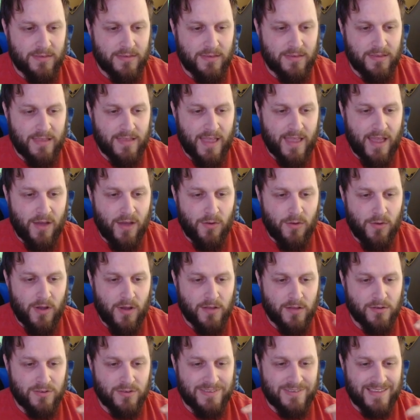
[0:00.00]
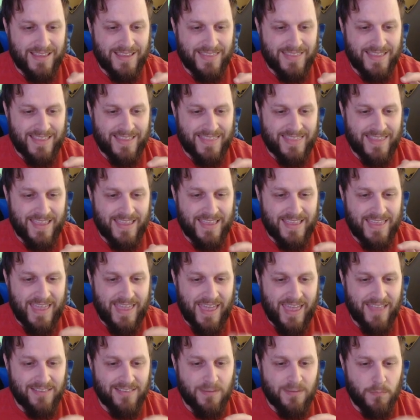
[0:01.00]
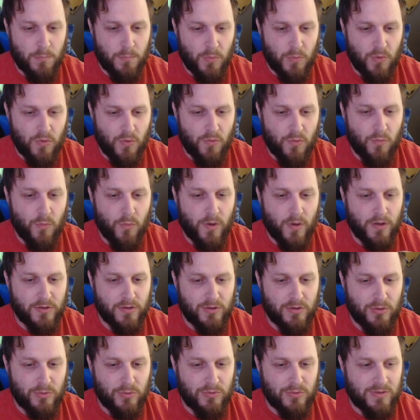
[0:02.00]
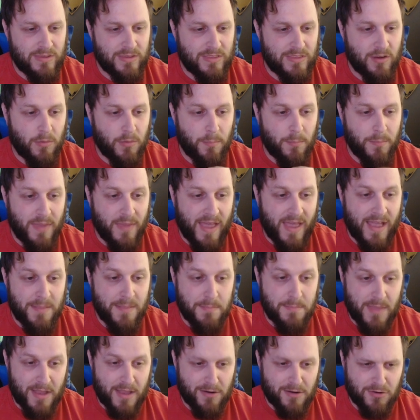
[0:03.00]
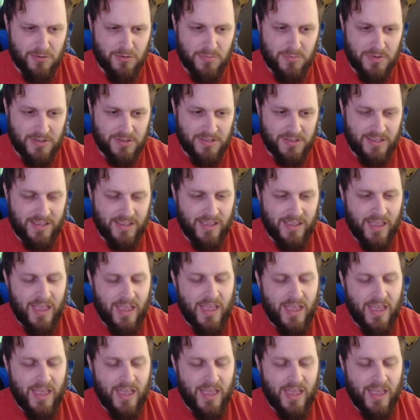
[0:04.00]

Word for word: now understand that they can't move while using their bad manner ability